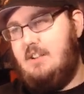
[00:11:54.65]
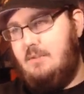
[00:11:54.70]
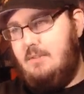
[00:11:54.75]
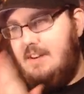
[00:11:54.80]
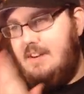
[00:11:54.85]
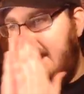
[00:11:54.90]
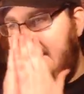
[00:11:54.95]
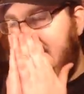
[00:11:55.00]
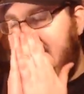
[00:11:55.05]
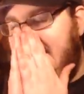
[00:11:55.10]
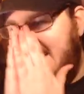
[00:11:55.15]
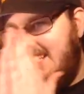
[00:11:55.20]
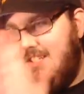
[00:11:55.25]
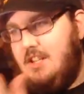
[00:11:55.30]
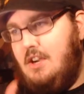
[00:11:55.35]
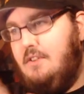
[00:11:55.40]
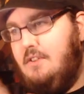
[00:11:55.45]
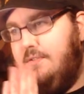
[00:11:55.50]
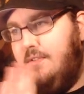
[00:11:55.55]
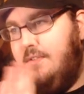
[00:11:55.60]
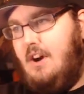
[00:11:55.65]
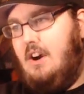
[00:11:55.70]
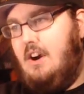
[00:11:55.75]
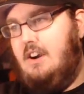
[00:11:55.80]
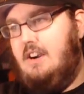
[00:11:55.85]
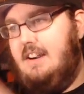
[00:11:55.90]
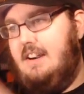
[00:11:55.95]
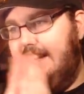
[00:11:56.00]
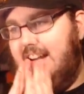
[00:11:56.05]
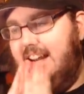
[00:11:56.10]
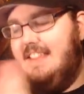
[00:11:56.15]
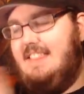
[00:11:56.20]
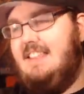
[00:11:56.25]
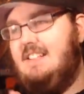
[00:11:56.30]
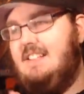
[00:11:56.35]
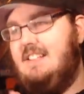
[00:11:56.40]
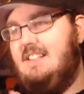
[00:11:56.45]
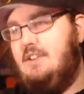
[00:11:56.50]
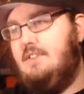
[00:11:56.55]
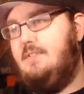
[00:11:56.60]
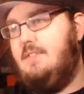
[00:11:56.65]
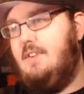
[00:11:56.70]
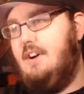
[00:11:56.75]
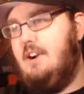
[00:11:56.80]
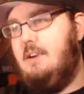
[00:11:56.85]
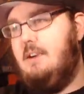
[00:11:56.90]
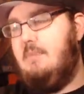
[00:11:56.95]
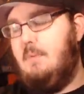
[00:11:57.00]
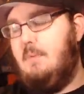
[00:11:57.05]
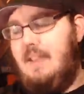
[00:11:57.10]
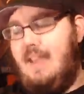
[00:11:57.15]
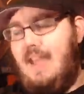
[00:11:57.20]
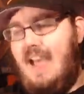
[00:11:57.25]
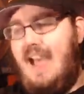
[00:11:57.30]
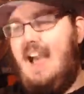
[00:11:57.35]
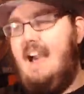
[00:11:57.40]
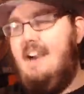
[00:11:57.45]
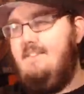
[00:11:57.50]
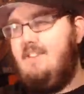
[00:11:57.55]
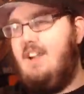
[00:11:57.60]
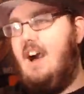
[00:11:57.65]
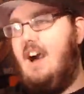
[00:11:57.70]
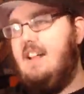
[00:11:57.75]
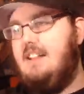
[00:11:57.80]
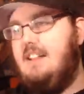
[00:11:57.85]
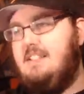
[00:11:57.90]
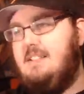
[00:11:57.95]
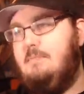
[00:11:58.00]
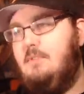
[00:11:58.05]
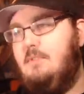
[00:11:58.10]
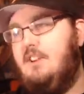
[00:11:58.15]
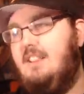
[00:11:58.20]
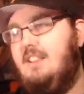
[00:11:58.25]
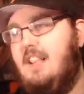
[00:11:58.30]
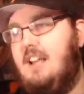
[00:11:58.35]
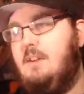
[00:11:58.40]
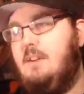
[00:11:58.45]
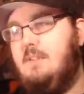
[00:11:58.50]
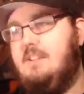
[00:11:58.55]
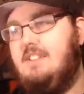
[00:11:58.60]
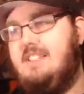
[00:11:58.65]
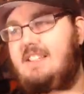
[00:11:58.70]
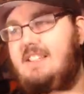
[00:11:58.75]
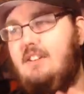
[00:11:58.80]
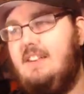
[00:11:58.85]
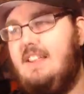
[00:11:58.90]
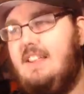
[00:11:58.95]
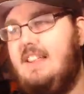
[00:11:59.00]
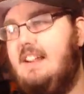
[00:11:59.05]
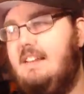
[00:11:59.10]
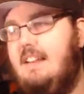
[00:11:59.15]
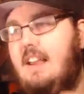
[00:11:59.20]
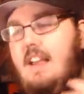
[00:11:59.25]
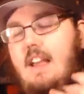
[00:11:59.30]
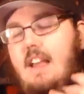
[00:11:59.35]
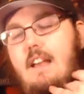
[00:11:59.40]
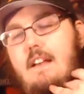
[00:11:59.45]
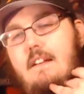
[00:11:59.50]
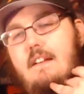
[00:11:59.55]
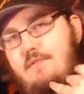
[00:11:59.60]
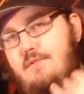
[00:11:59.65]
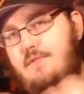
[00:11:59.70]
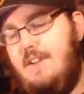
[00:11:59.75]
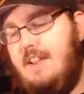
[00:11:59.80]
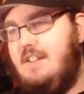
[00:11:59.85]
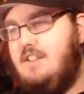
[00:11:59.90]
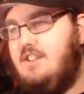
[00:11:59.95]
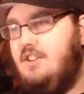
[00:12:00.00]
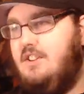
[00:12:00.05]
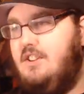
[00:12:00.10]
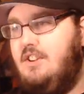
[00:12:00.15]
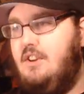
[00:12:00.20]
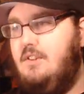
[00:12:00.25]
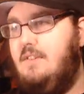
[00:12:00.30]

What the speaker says: so nothing so far. Nothing so far, but we have gotten some good luck. We're still getting featured